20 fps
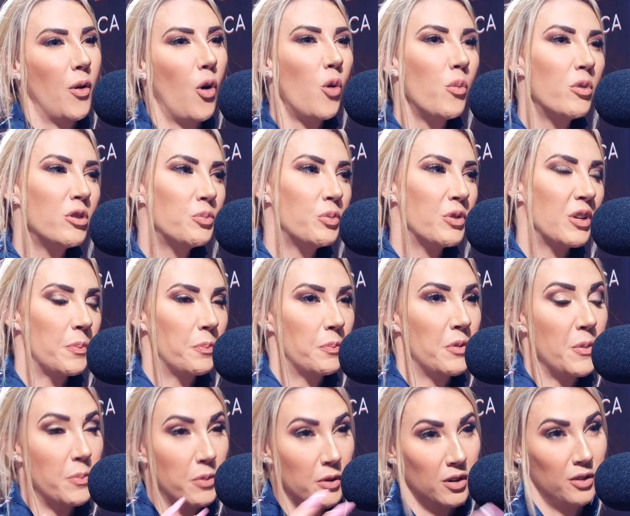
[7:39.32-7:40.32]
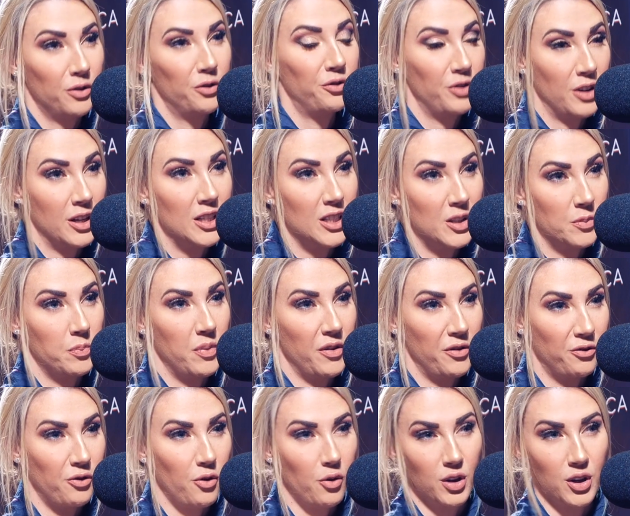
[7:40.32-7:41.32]
Almost putting people first
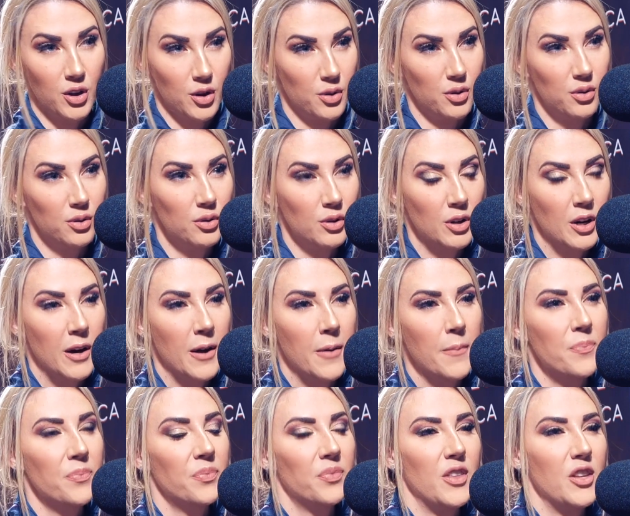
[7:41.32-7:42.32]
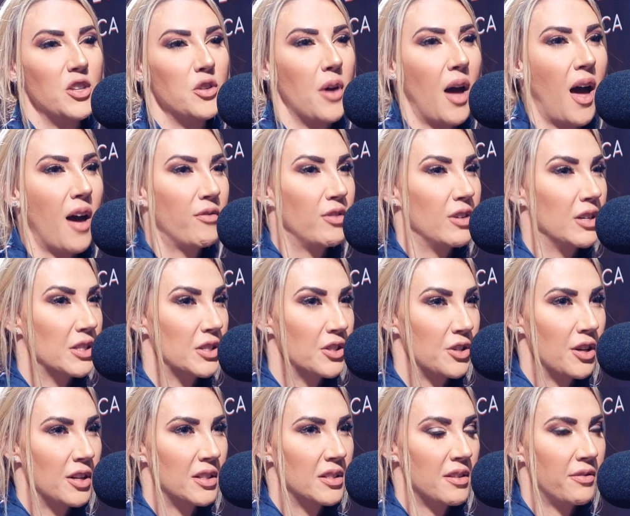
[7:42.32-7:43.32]
before you. Then you have an
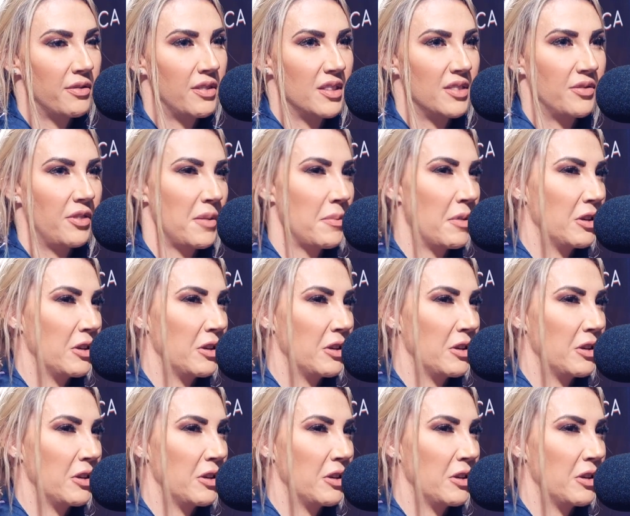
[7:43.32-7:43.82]
assertive that's very